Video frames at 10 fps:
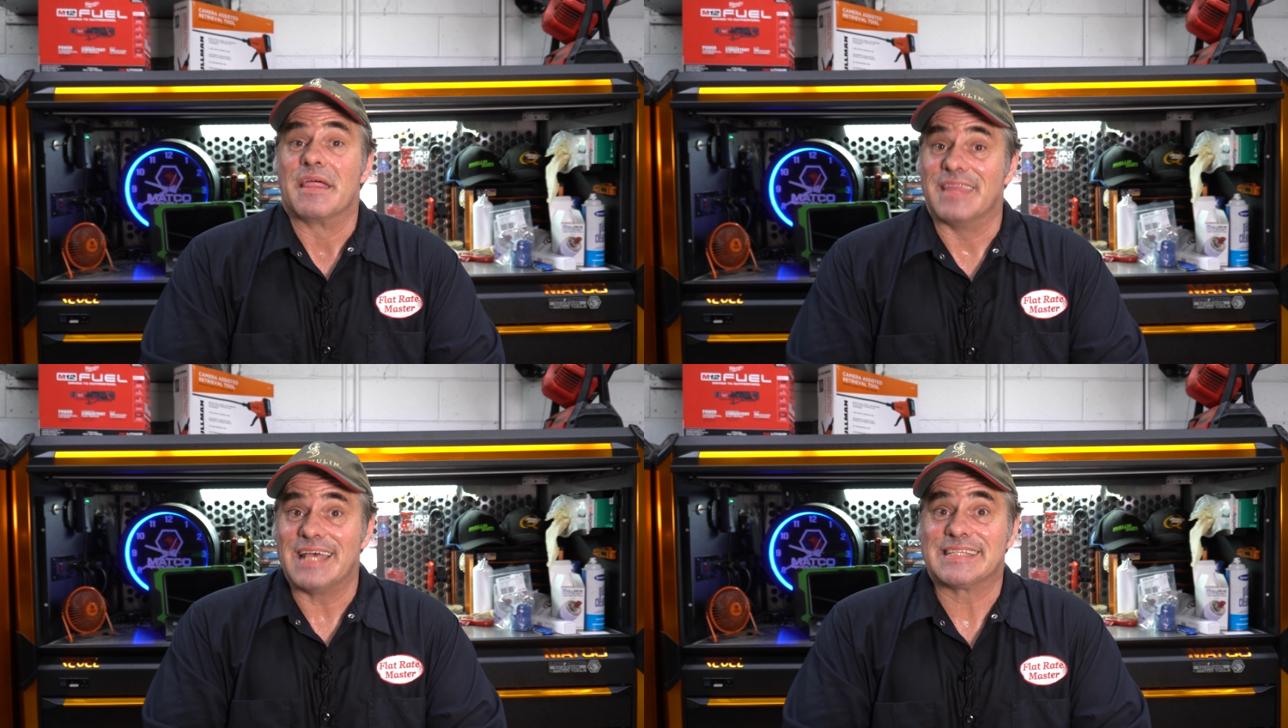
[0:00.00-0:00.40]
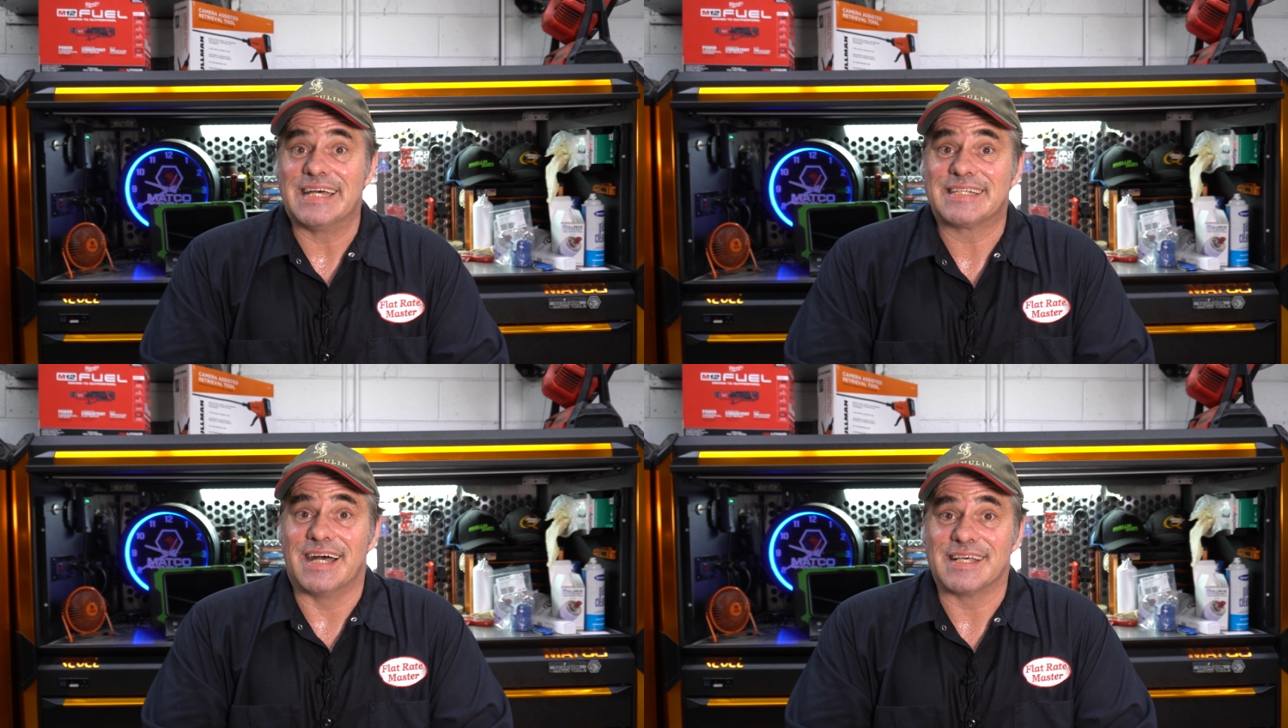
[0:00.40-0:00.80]
They
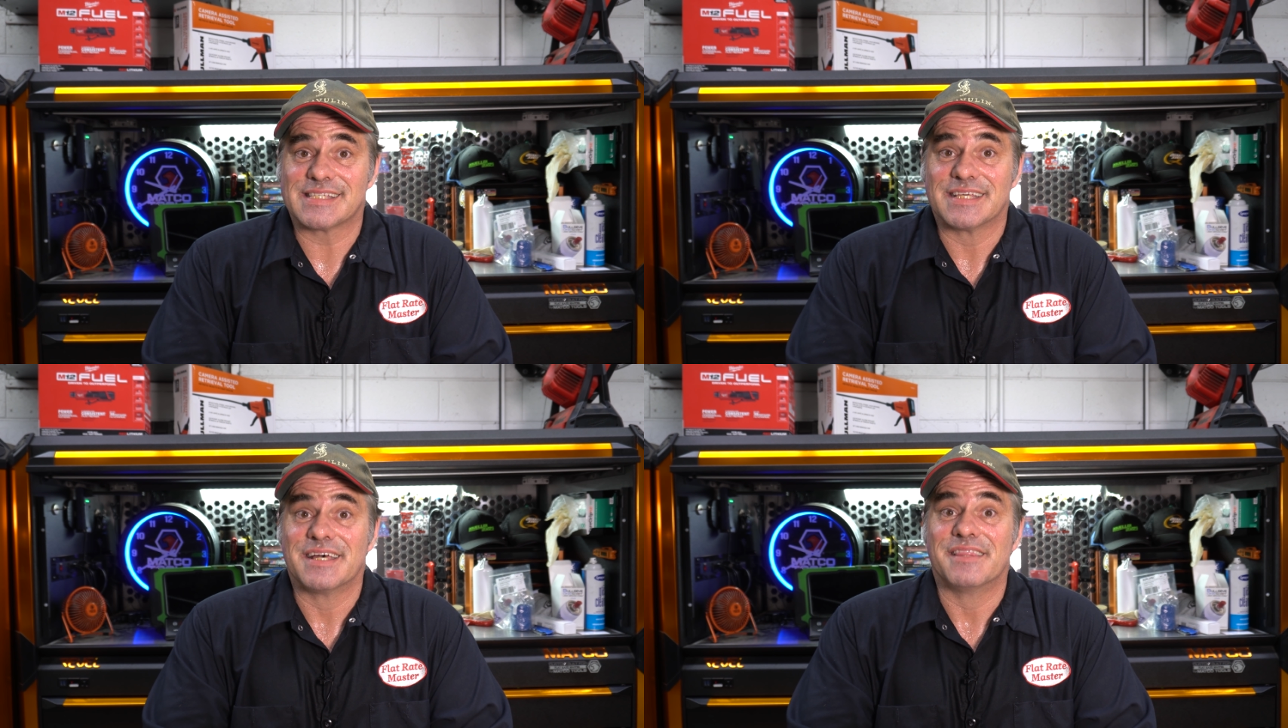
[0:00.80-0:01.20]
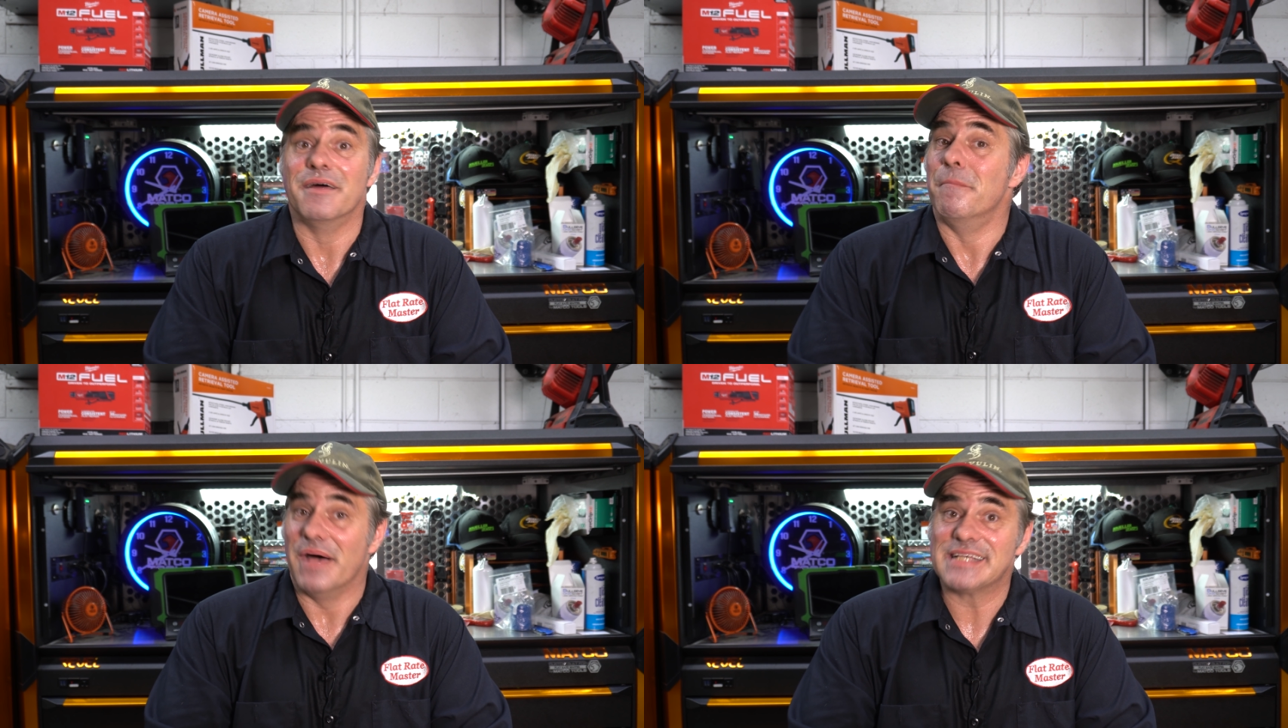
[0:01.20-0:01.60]
sent us
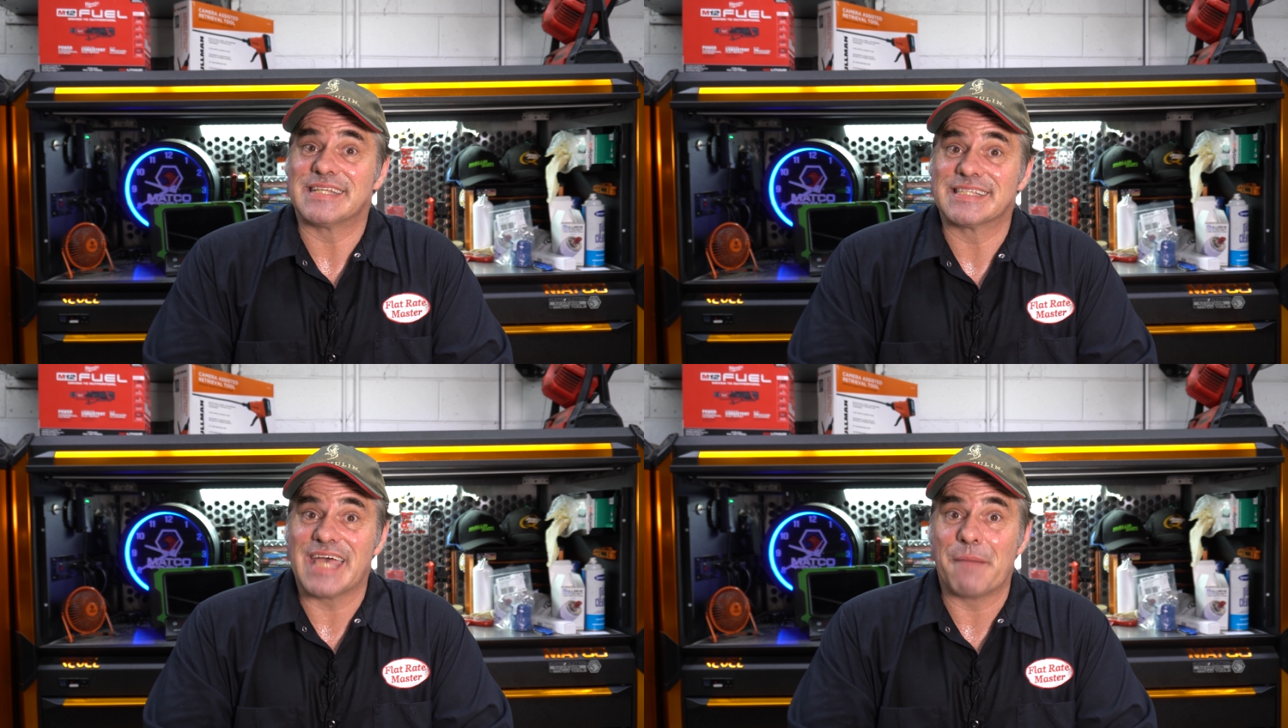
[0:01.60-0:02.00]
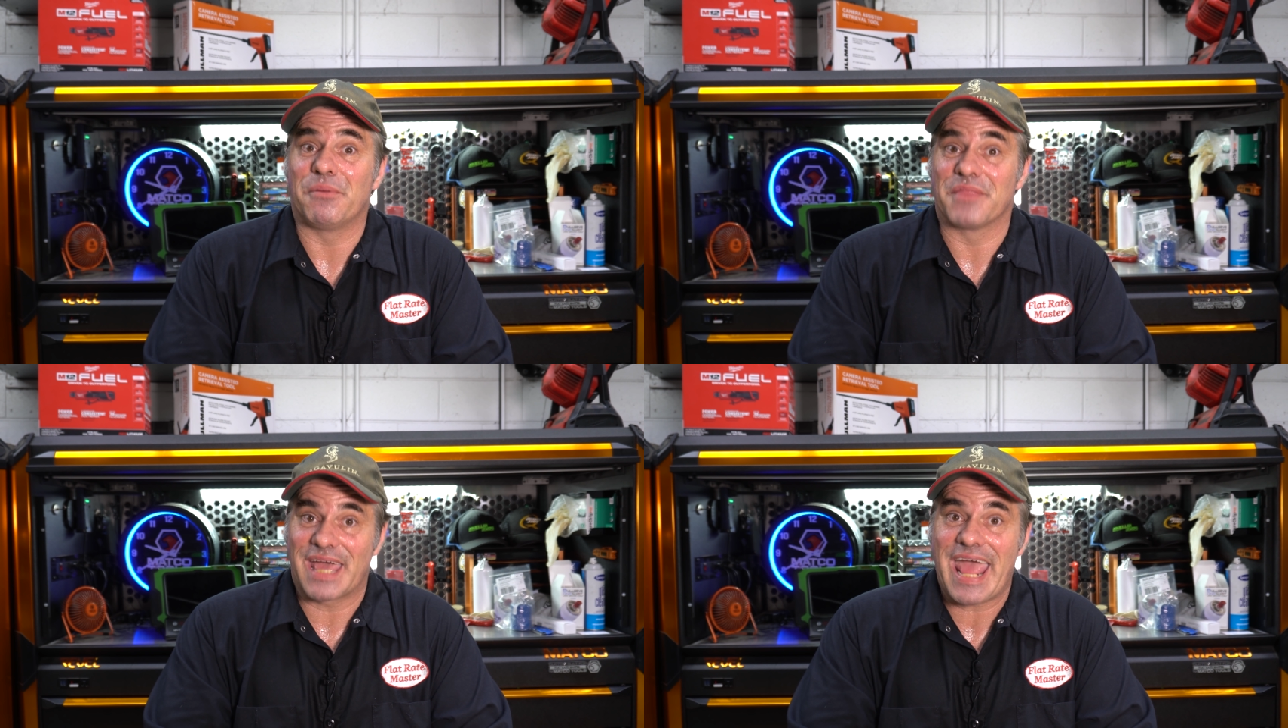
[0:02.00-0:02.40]
the best
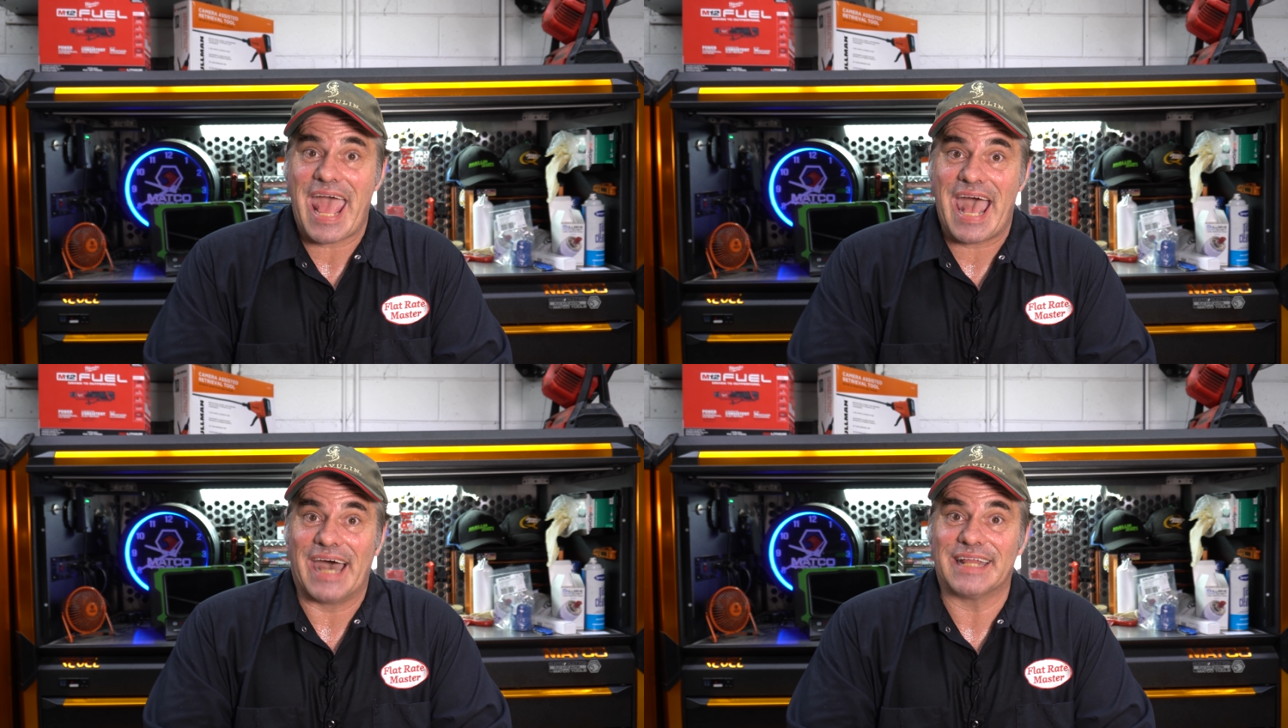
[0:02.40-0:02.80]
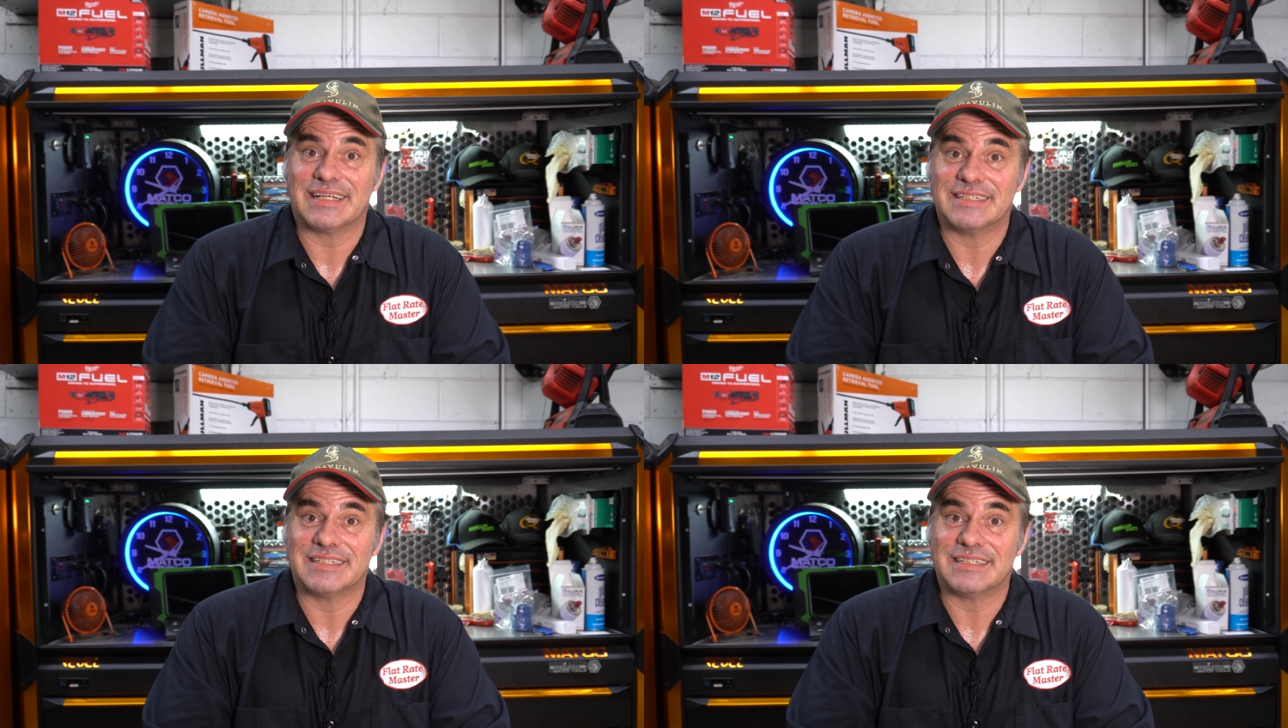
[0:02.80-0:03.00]
example they had.